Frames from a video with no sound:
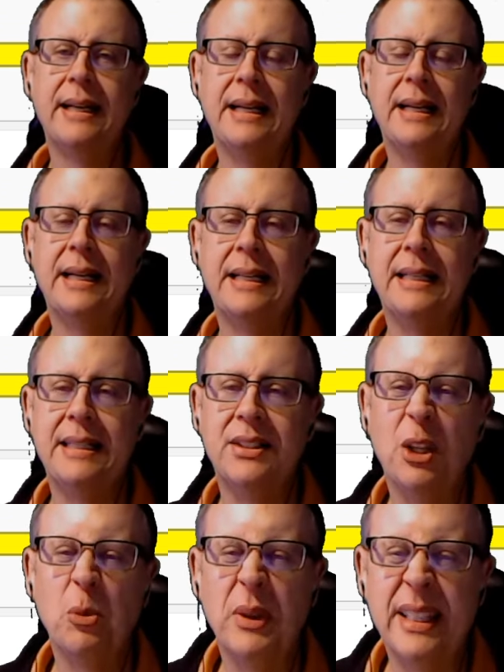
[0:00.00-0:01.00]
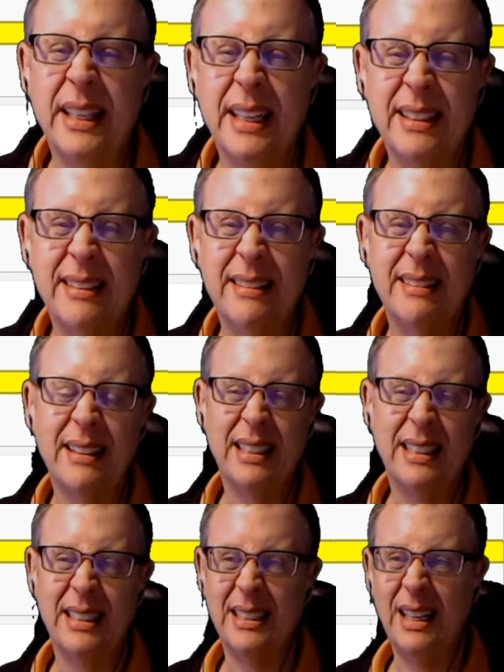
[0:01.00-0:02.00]
And then we get
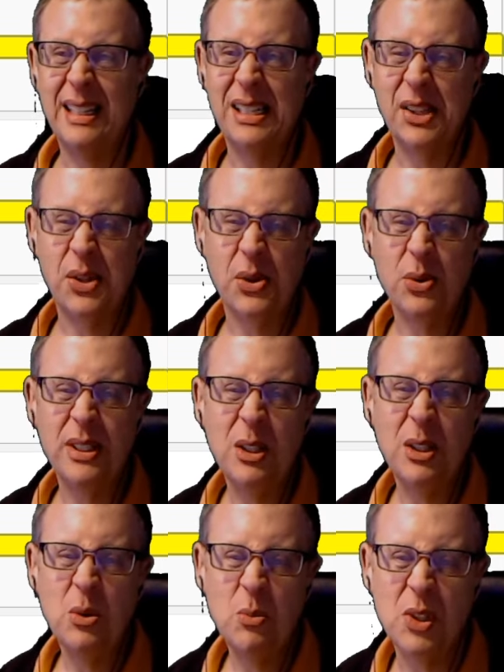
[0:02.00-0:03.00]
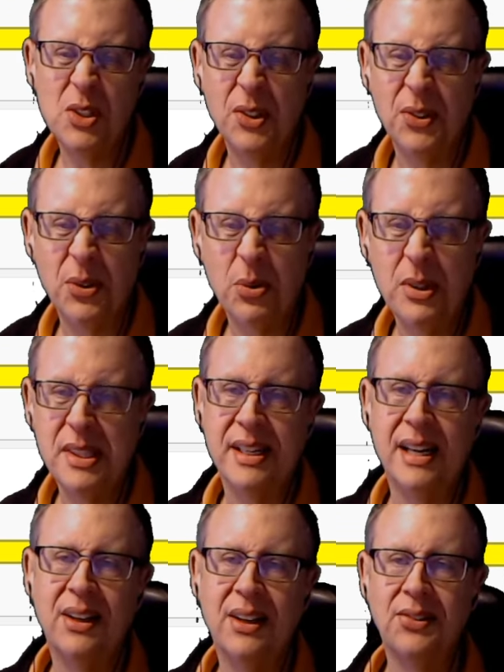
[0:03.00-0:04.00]
R3, which is
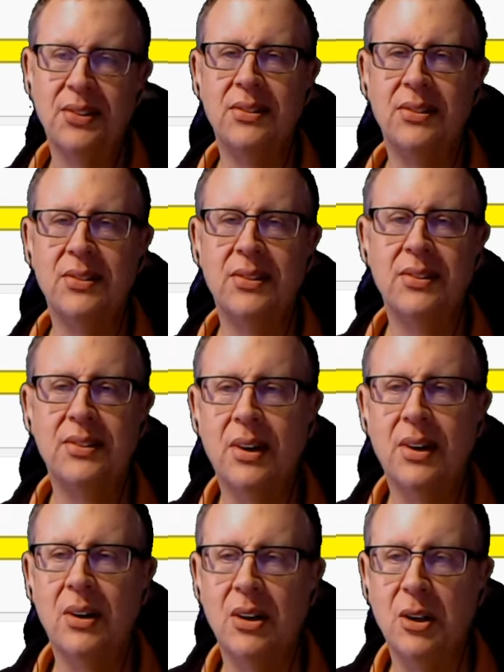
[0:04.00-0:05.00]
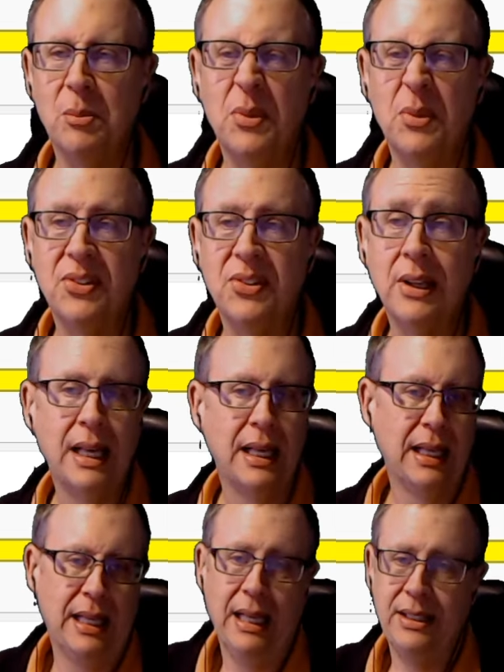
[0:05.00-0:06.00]
3000 times
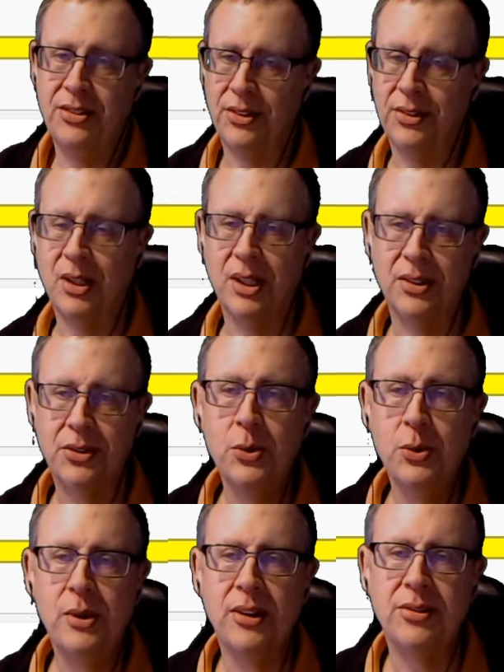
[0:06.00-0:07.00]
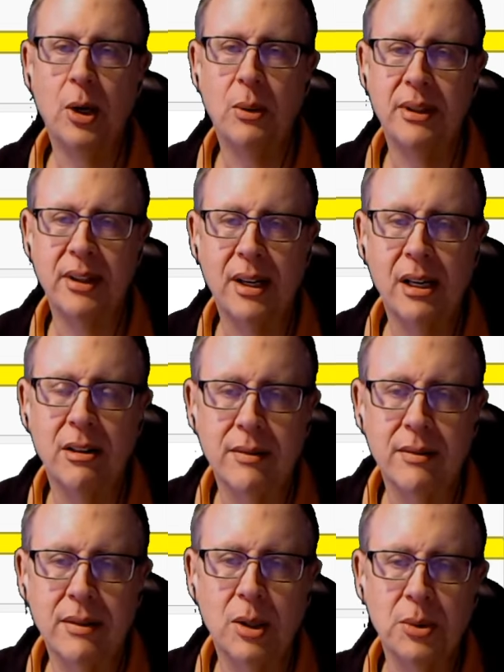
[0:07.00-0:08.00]
just I2. There's no other current
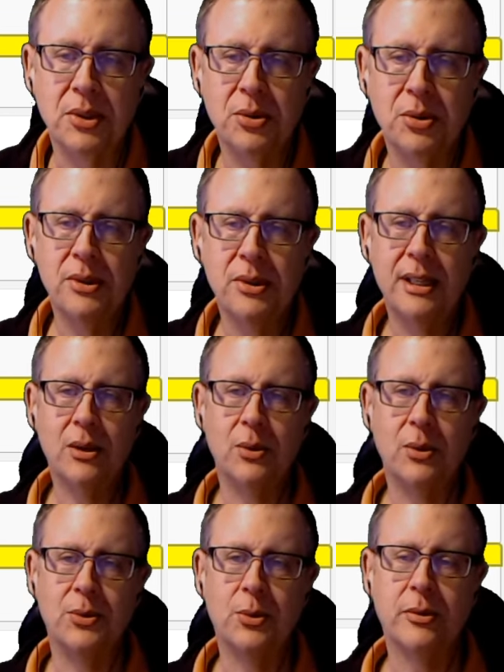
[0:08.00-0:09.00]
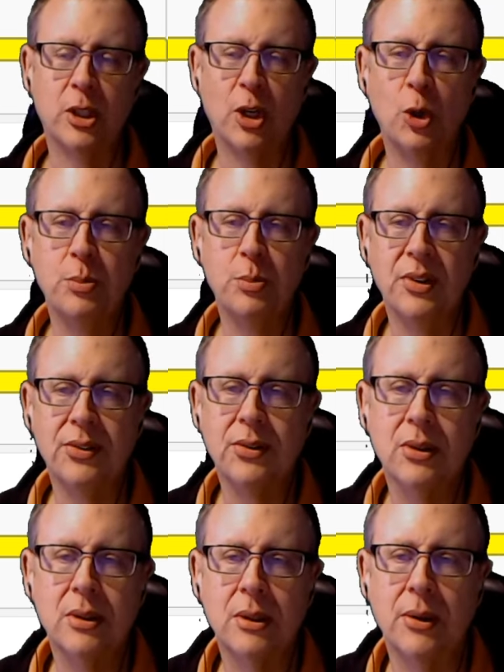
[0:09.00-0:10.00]
flowing through there because we've got an open
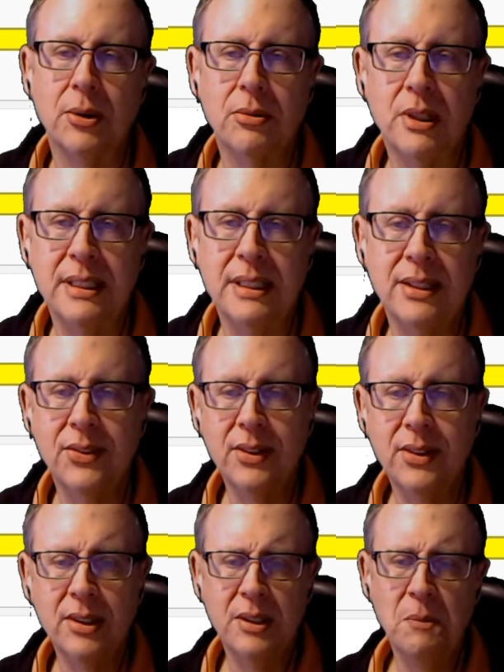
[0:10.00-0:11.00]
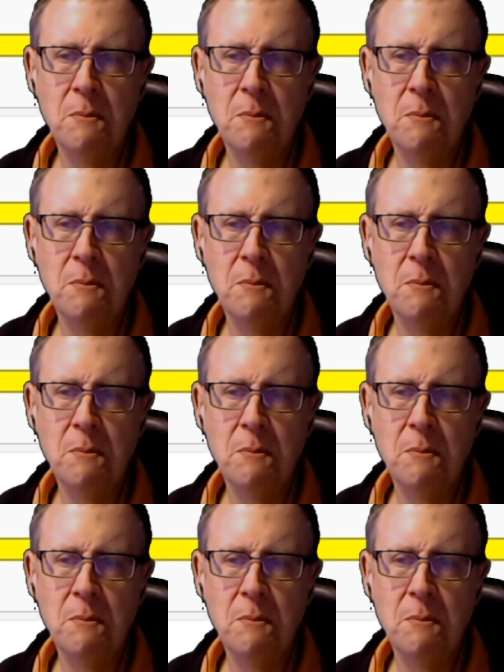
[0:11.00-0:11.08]
circuit on the right hand side.